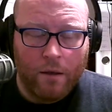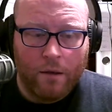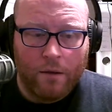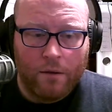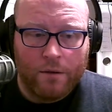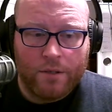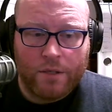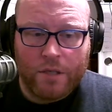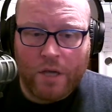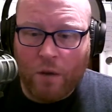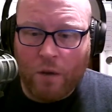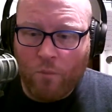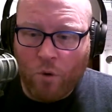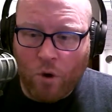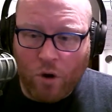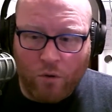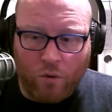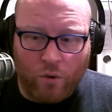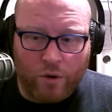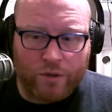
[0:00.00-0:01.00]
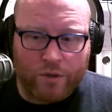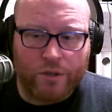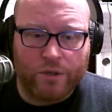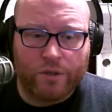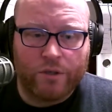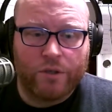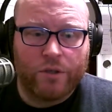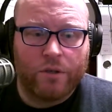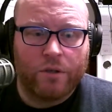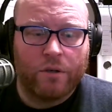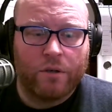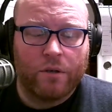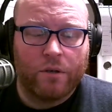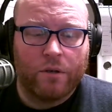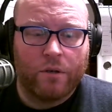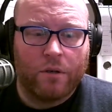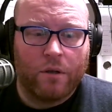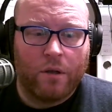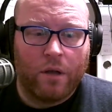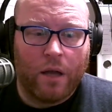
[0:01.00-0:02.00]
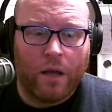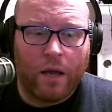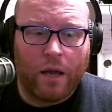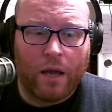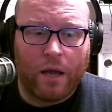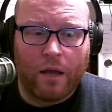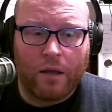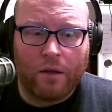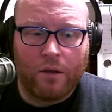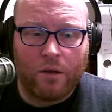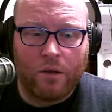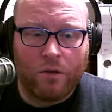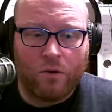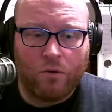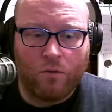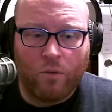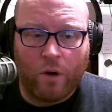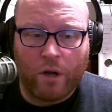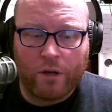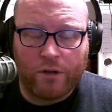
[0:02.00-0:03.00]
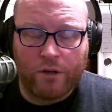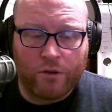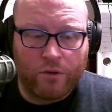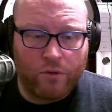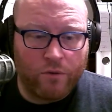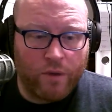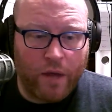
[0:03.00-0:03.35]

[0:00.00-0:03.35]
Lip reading: sell more courses, and you want to do